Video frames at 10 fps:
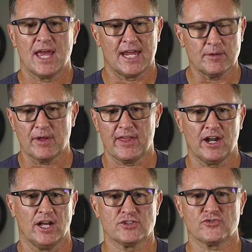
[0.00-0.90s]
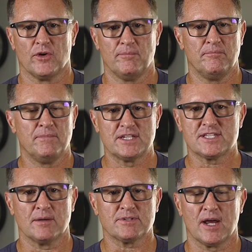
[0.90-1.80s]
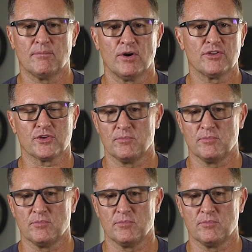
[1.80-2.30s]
Anybody that hunts from mid-September through